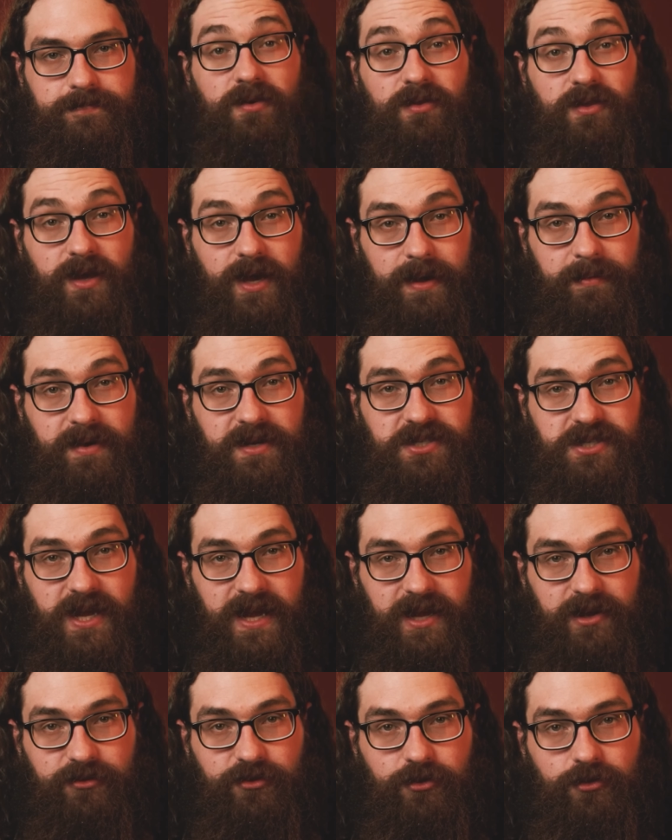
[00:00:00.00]
The
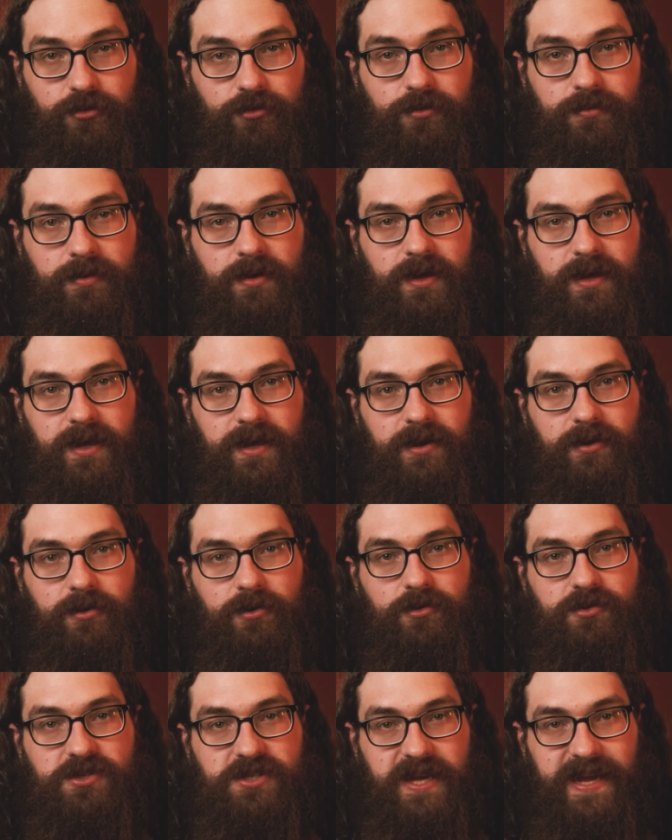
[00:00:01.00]
MS-A2
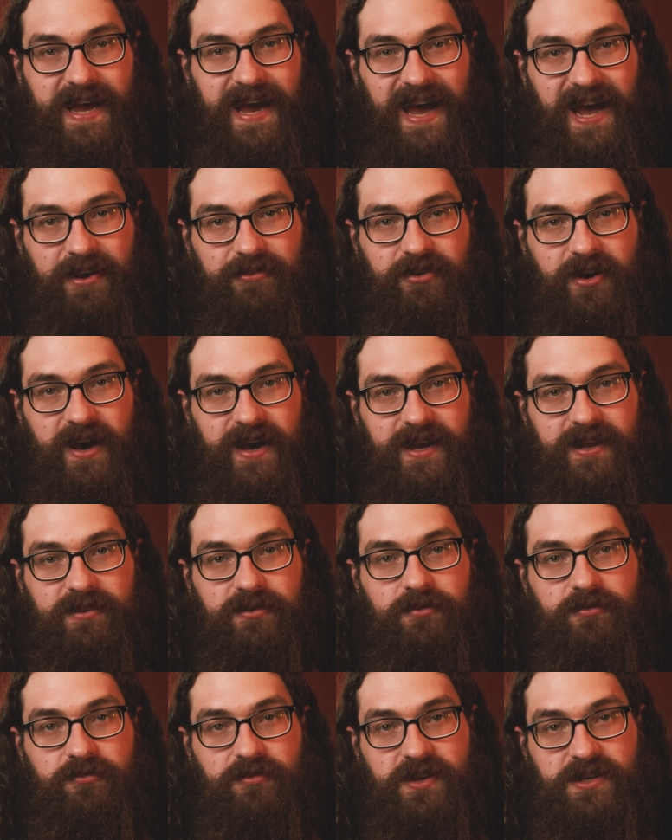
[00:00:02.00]
includes a
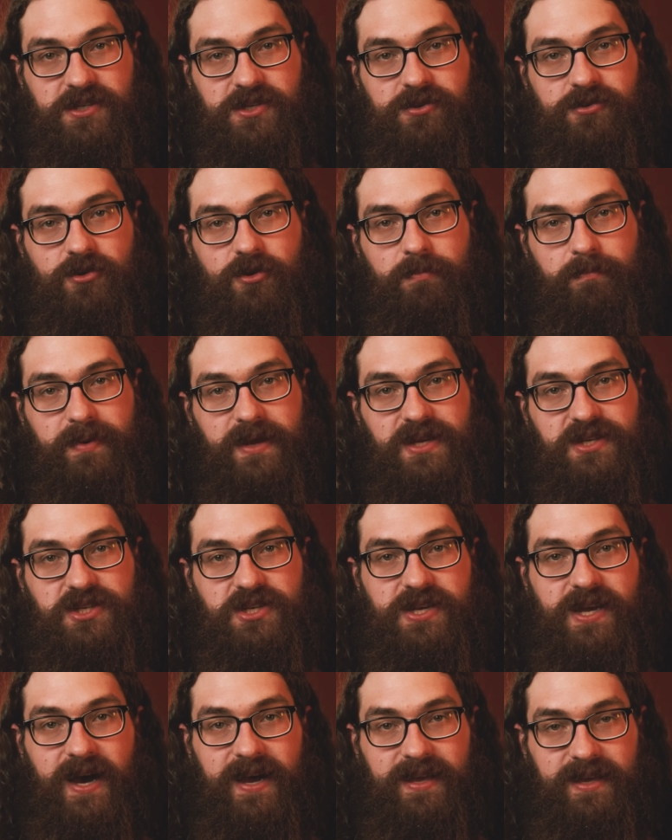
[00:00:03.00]
half-height physical
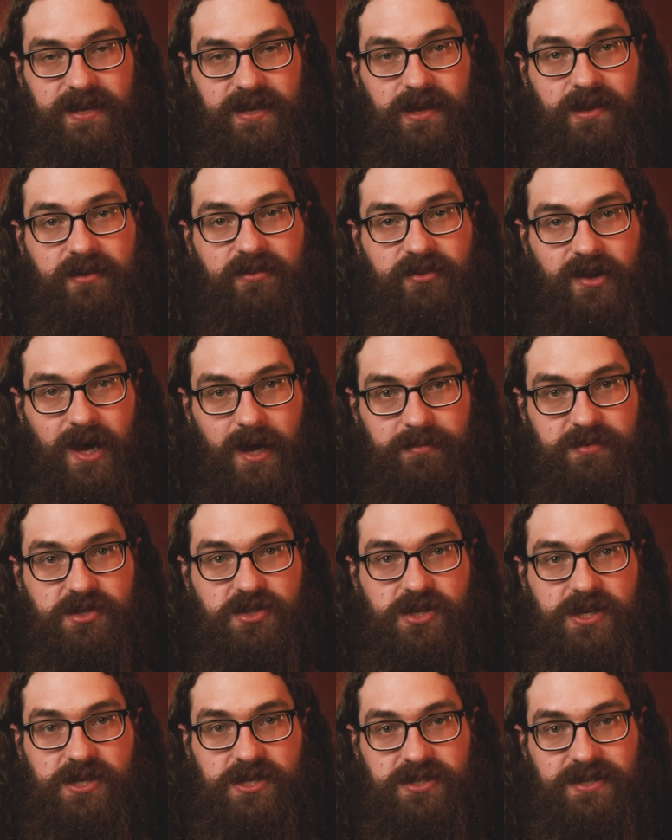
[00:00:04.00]
PCIe x
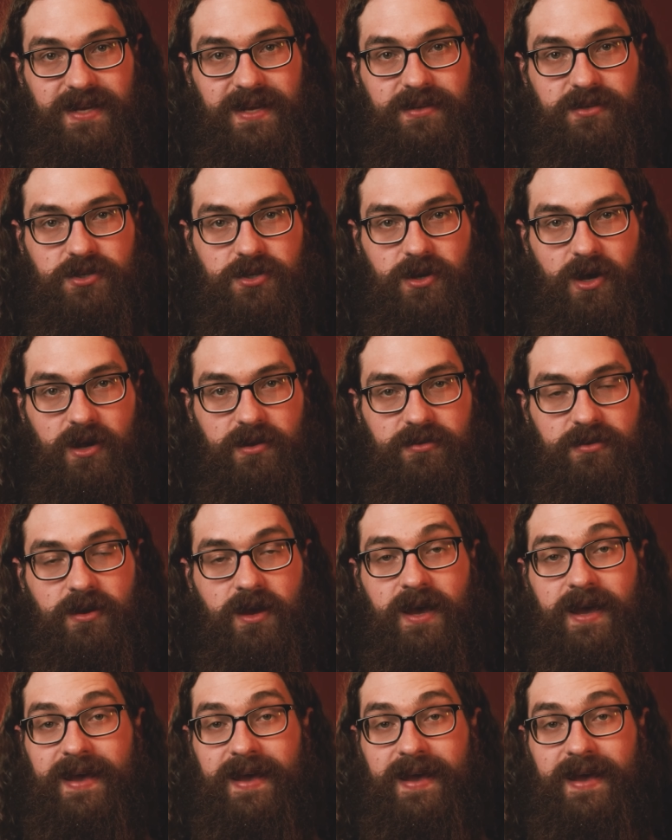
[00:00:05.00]
16 slot,